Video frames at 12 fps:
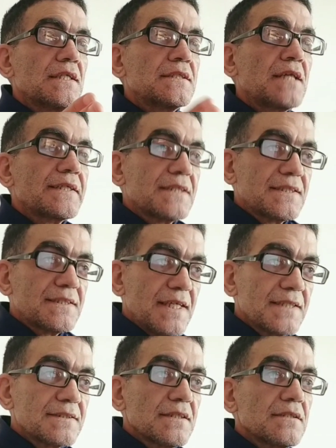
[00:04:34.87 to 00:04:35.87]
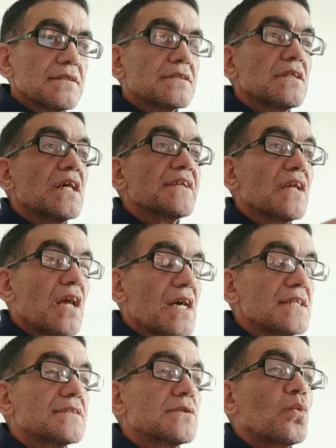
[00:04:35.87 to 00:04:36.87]
dataset to
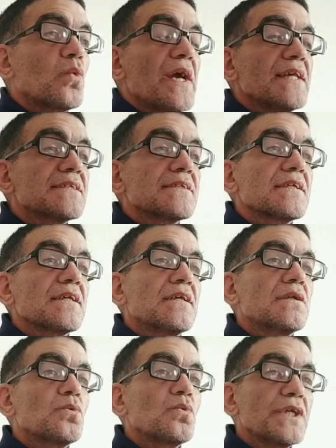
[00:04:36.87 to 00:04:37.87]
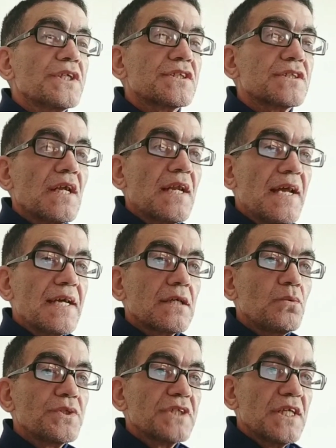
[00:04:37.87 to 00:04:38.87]
analyze the ways in which
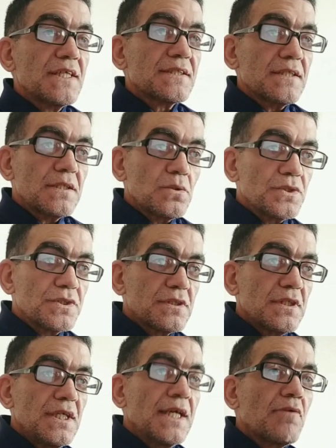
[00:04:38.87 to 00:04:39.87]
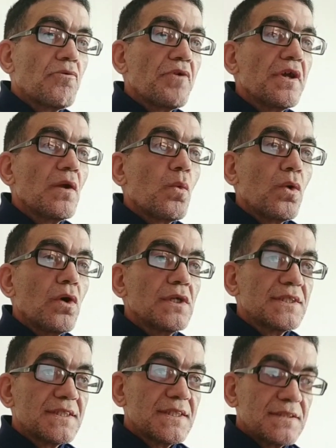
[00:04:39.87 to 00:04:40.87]
language is used in
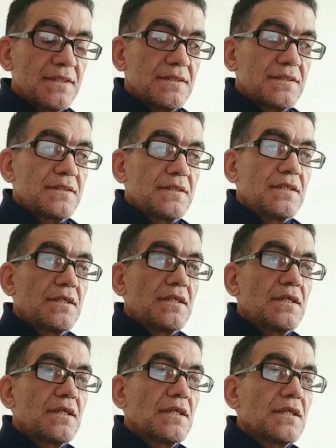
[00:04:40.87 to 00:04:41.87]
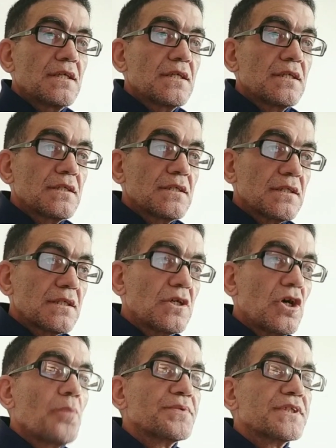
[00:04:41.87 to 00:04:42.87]
real-world settings.
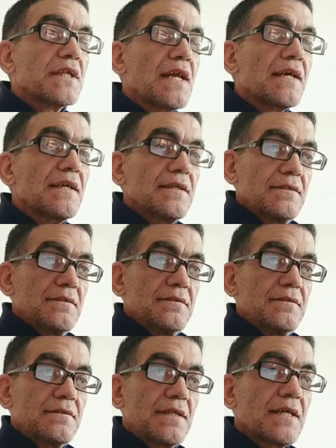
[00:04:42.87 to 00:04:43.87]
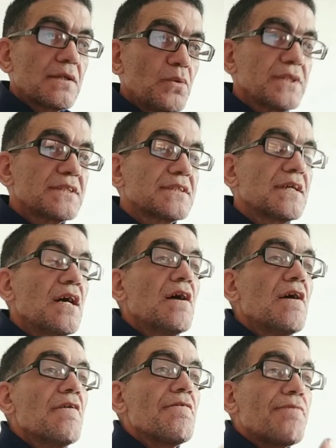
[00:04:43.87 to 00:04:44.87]
Corpus linguists
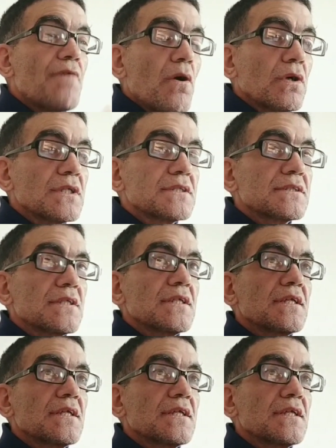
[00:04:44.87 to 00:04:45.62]
focus